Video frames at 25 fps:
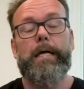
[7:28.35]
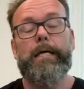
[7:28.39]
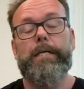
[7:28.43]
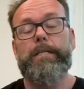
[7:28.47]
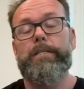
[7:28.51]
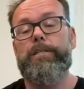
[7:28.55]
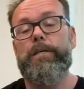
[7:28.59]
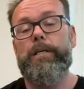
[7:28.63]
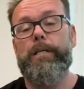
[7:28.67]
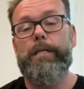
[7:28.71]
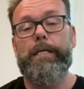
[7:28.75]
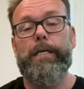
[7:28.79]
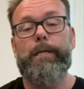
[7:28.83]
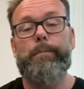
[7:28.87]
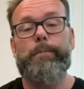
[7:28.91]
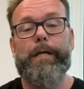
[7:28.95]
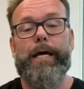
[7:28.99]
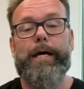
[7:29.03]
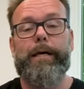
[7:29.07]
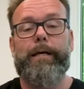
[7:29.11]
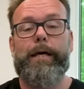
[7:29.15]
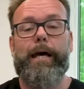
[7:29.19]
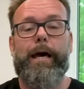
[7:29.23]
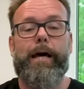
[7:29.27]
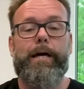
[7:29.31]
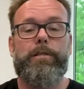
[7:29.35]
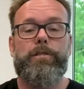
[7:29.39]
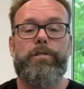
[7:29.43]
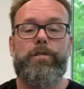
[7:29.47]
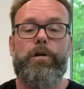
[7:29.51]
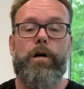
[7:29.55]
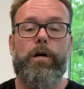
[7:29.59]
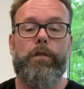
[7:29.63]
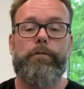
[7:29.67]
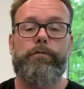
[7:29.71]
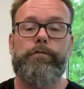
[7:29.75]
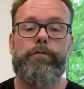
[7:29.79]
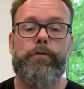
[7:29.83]
He's gonna keep that cast
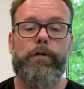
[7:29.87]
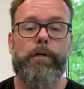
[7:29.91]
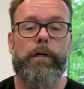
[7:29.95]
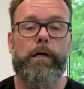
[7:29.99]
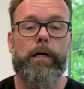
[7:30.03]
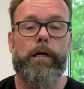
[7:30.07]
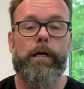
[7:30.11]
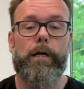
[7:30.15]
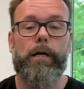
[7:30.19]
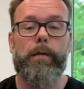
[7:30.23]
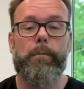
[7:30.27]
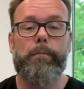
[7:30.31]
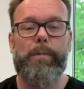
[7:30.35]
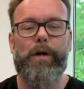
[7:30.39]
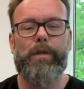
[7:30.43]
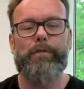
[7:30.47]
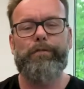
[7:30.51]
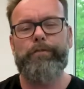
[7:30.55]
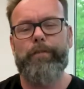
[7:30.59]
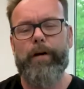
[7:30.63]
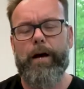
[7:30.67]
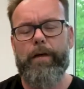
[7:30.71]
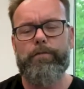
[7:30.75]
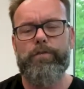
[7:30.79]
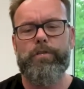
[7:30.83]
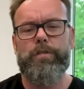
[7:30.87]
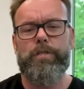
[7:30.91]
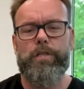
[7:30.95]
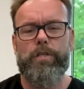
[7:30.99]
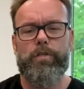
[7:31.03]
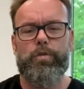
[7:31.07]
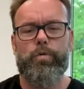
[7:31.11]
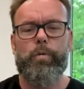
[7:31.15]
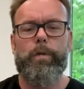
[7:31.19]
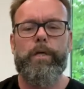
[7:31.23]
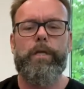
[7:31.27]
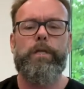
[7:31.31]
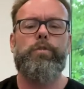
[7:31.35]
on for about 5 or
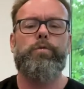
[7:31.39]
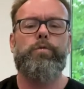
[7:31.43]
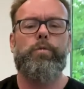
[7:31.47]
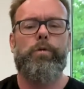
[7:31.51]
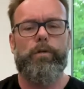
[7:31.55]
6 weeks.